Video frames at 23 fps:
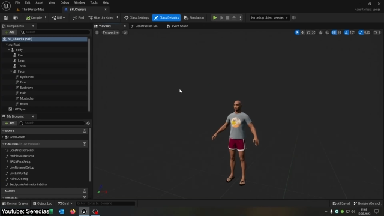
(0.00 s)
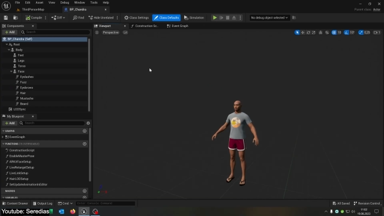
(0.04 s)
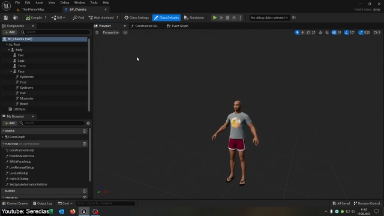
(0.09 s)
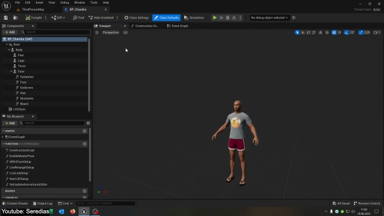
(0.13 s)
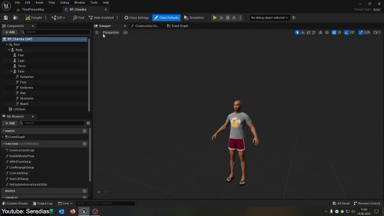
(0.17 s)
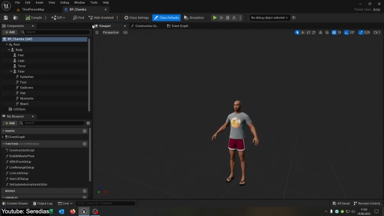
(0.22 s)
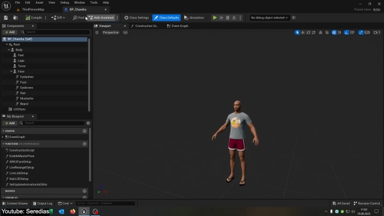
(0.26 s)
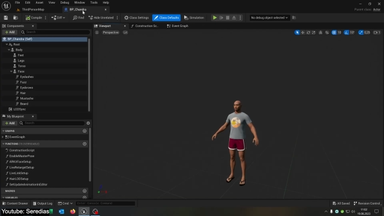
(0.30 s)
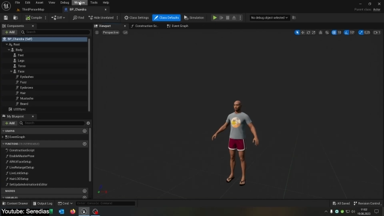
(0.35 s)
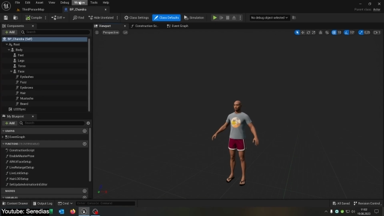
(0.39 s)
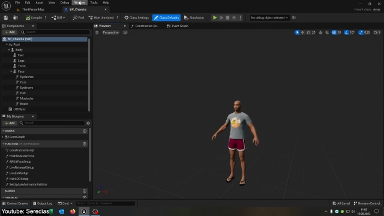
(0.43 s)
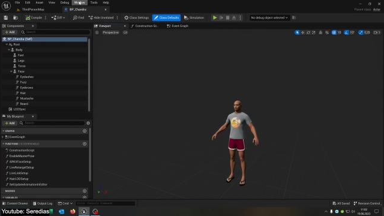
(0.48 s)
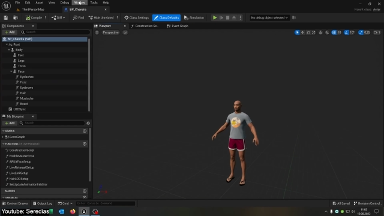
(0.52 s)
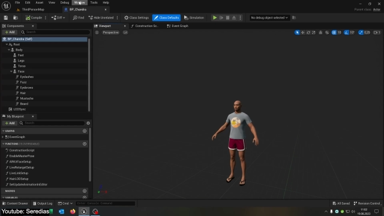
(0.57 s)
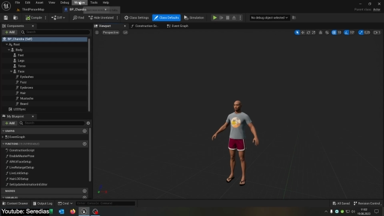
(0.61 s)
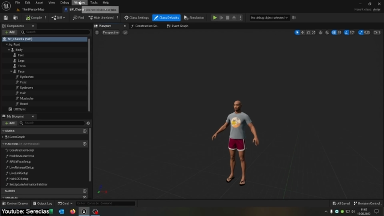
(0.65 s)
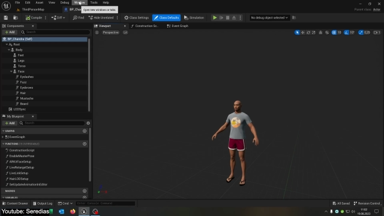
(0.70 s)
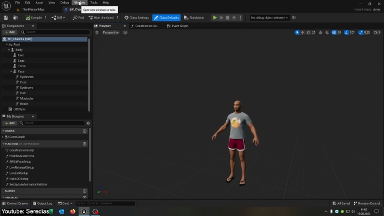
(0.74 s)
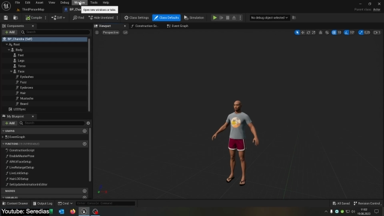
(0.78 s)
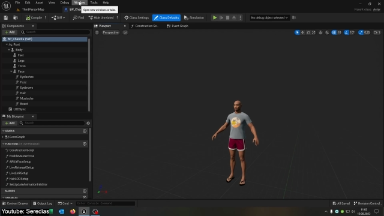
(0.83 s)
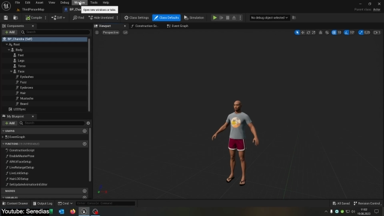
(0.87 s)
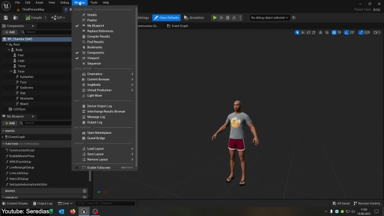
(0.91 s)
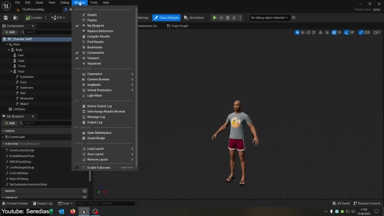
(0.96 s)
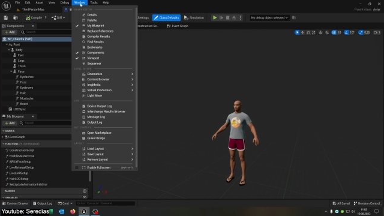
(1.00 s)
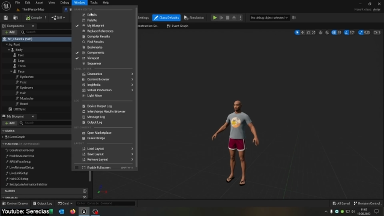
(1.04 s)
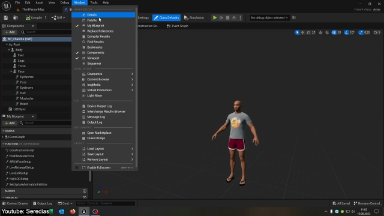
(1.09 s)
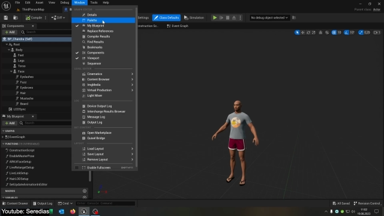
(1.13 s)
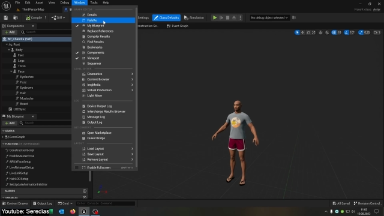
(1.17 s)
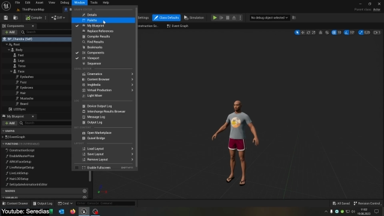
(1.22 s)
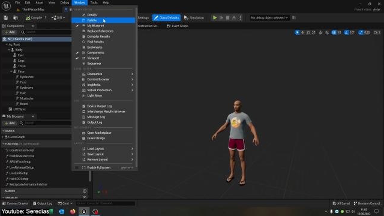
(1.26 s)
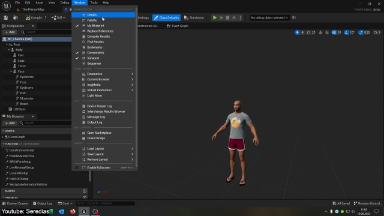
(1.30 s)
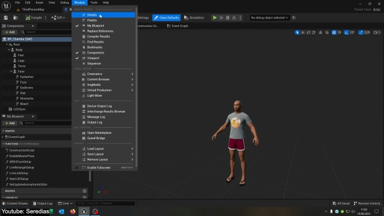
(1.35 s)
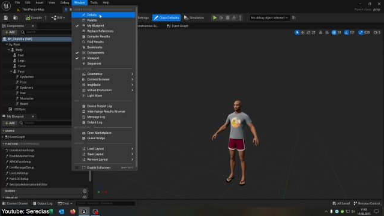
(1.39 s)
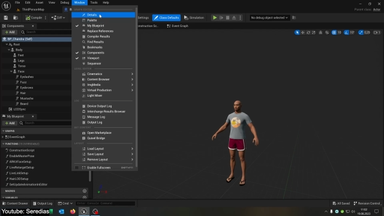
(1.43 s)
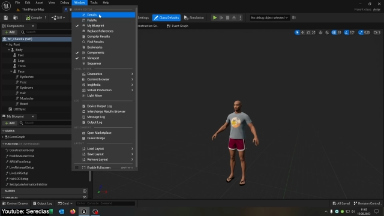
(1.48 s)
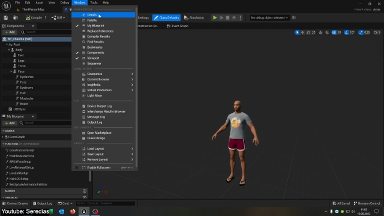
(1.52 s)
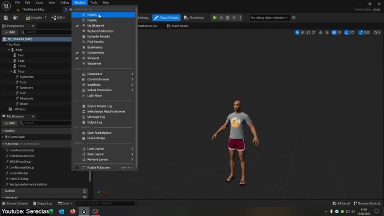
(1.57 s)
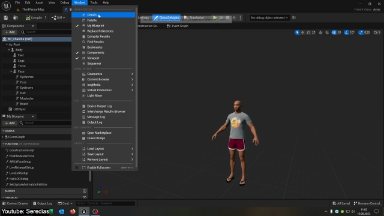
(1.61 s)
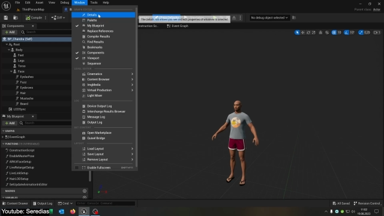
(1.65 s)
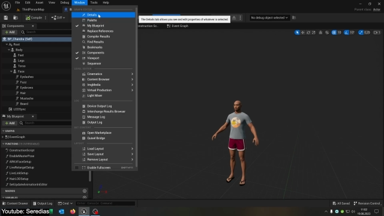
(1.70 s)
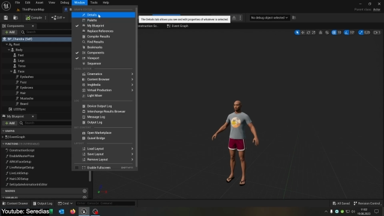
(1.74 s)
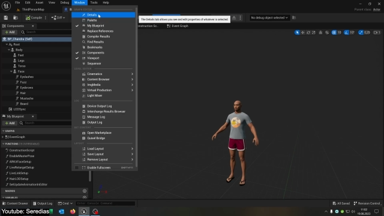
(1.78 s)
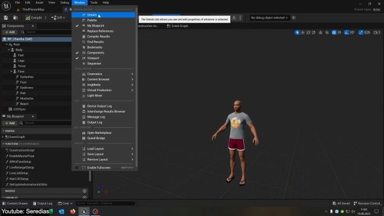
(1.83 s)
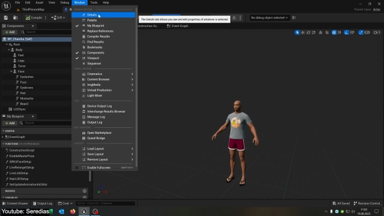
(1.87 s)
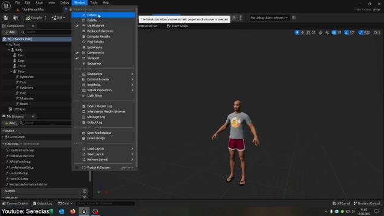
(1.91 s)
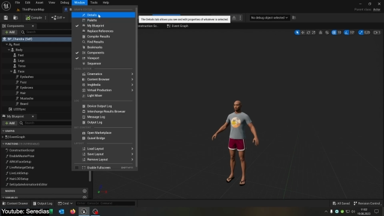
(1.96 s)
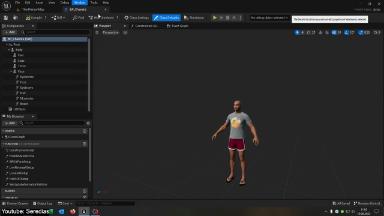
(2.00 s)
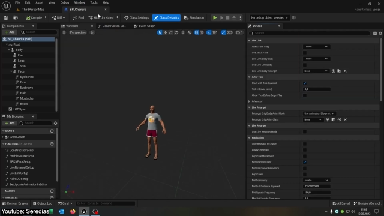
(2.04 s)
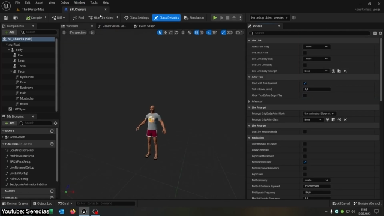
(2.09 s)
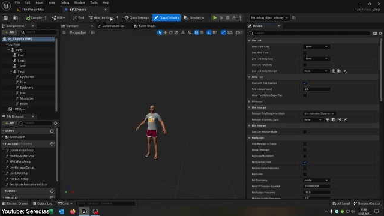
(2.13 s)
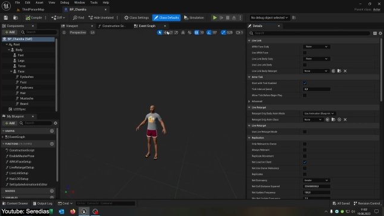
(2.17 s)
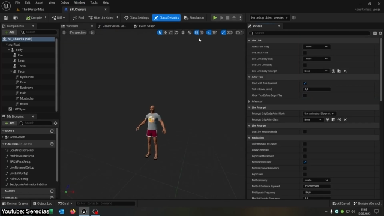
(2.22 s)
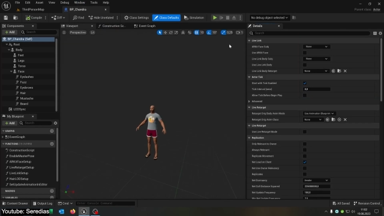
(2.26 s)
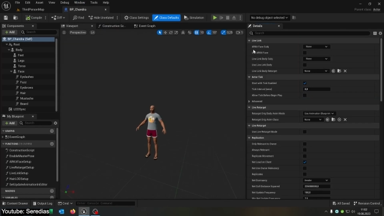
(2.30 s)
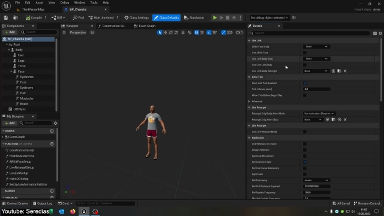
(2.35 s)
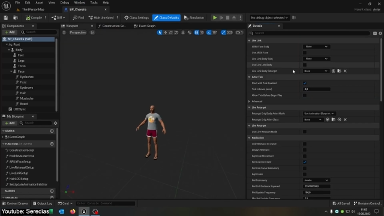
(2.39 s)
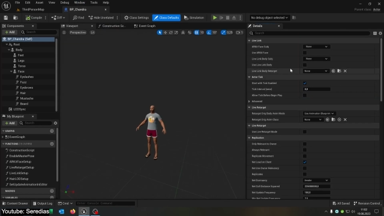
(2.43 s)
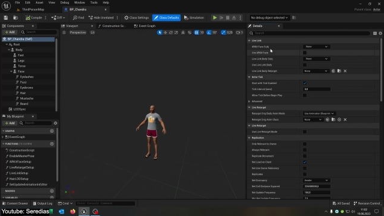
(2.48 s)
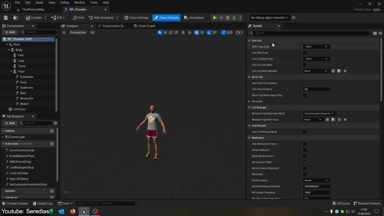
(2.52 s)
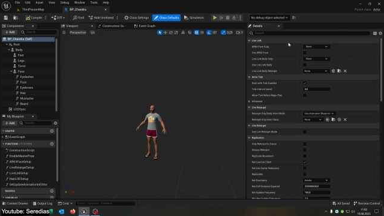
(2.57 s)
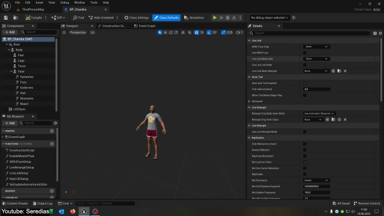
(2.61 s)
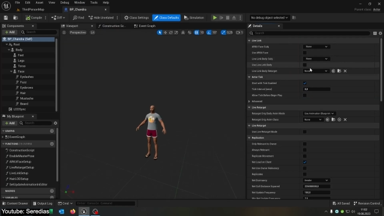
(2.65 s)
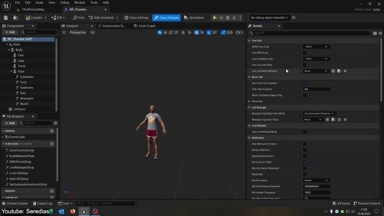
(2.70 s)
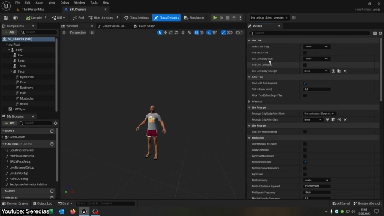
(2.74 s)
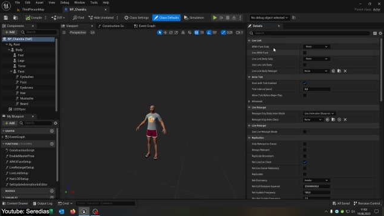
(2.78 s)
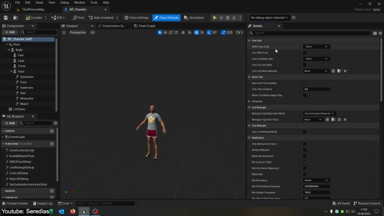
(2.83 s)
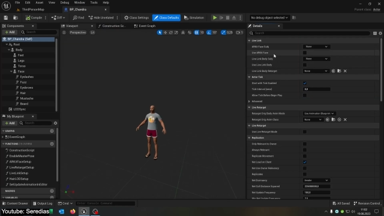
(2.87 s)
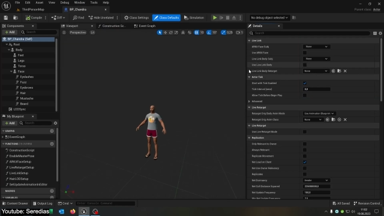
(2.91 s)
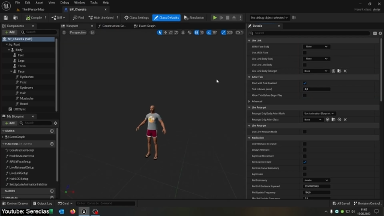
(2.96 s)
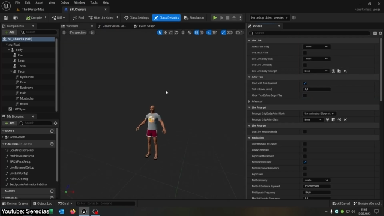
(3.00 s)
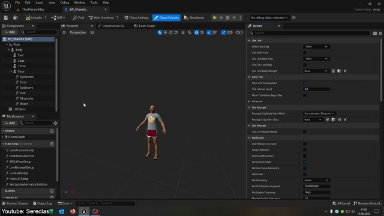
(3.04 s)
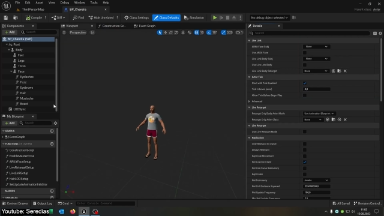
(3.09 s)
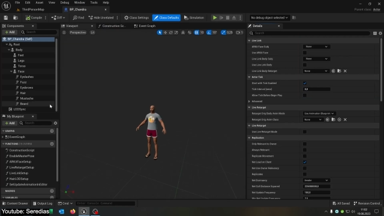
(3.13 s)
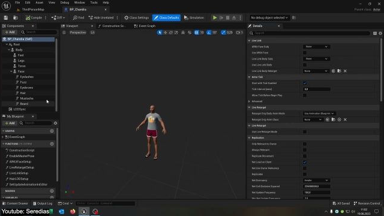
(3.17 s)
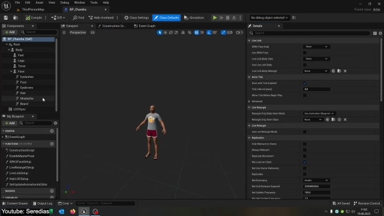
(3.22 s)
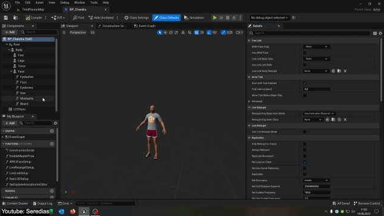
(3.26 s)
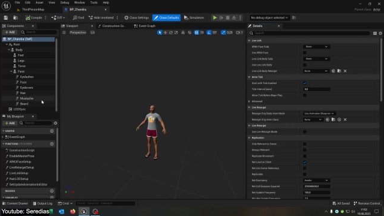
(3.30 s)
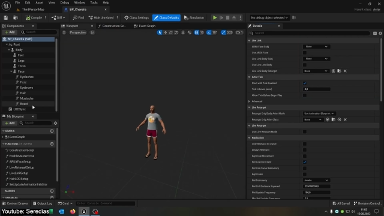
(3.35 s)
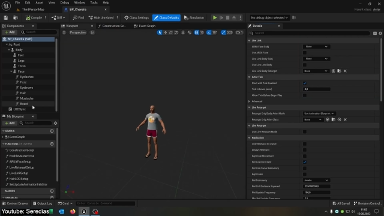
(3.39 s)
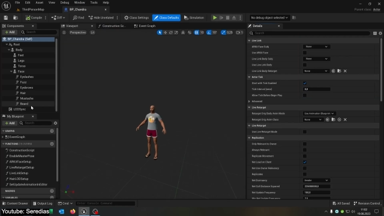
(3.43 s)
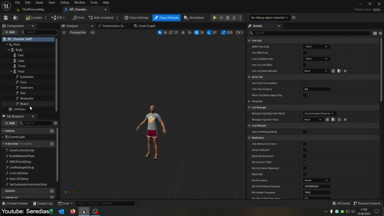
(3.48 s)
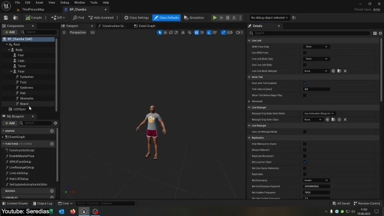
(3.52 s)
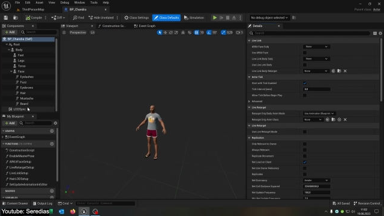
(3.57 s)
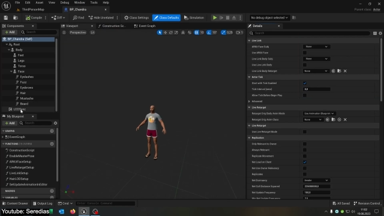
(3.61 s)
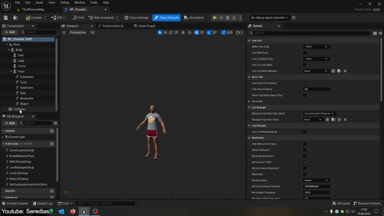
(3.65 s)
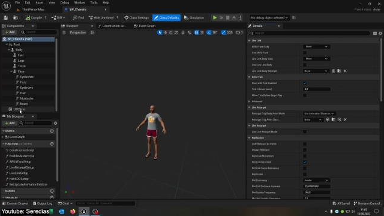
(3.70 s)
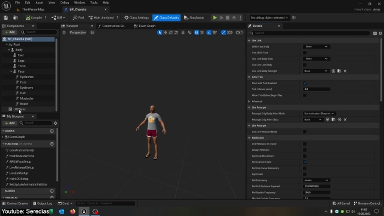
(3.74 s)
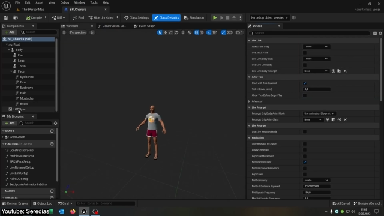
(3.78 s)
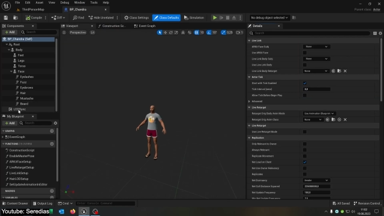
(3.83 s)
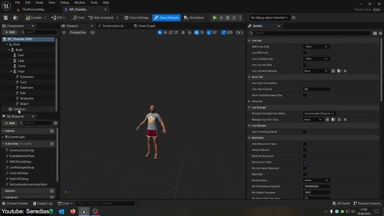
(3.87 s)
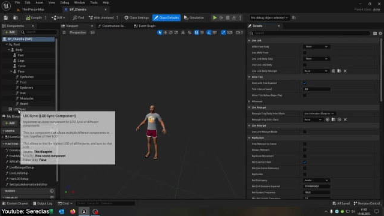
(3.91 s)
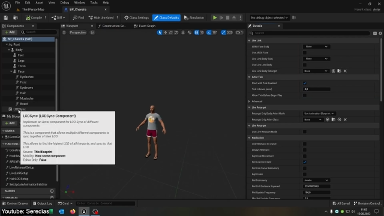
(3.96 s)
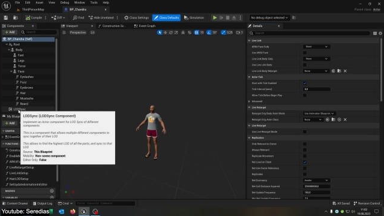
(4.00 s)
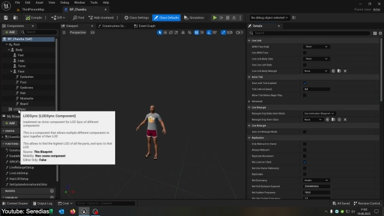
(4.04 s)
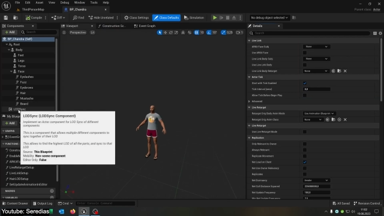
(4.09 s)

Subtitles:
No face is visible, so there are no lips to read.